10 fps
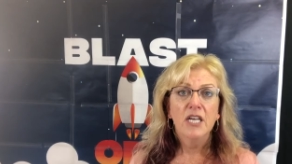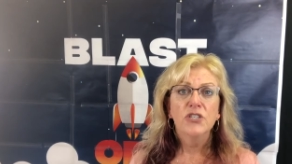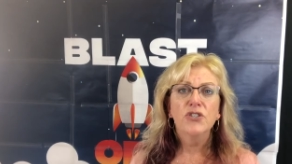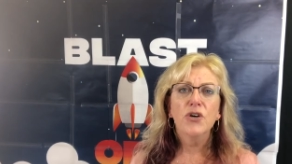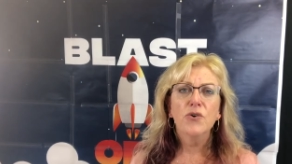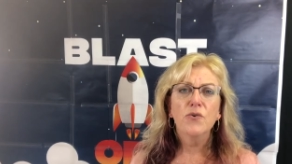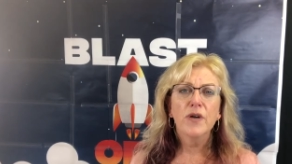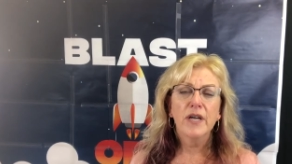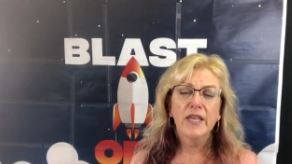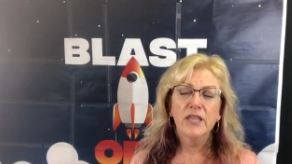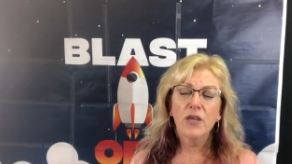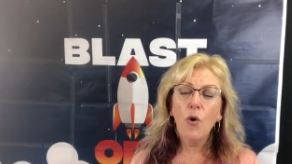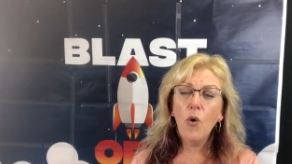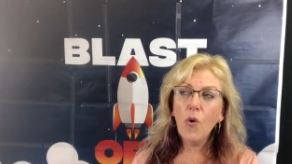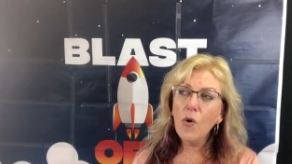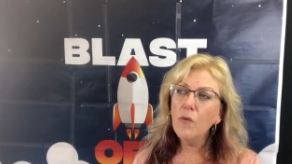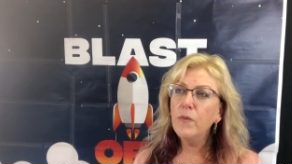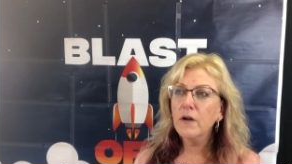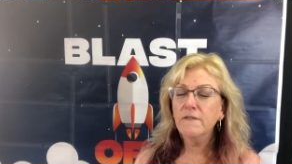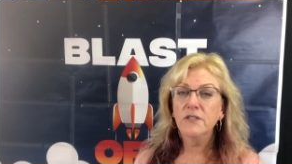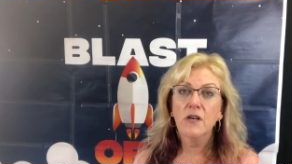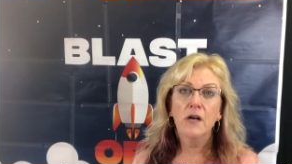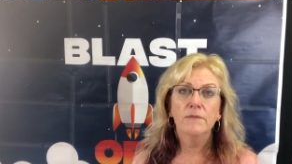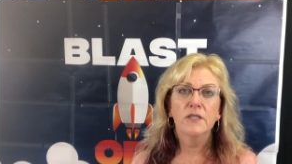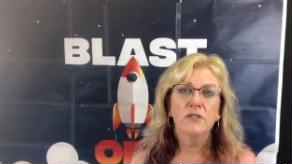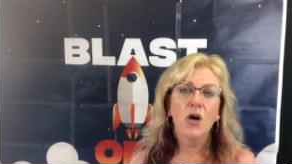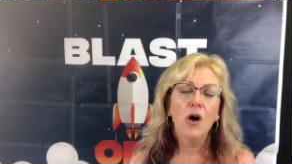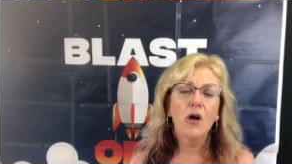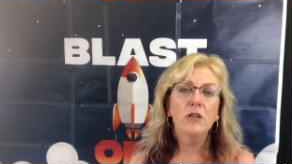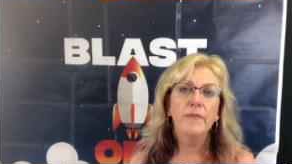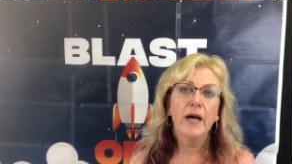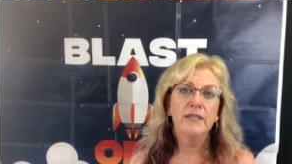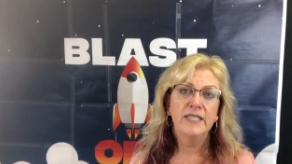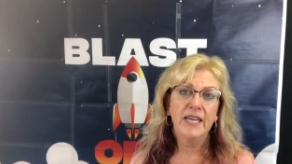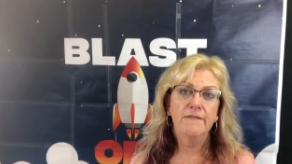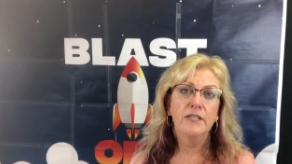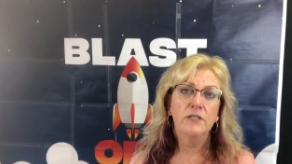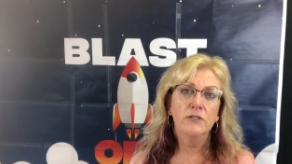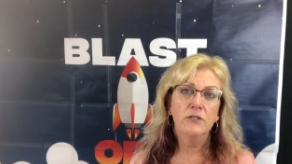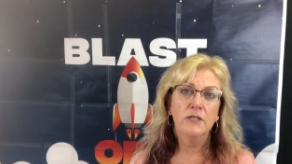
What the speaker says: So the whole book of Psalms is all about David